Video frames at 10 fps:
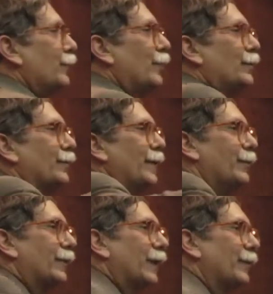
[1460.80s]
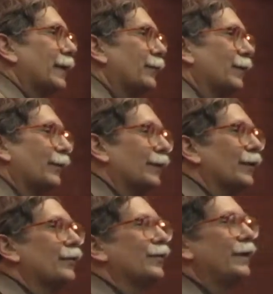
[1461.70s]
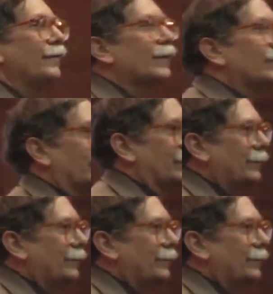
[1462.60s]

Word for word: sorts of people coming in real quick, so it's difficult.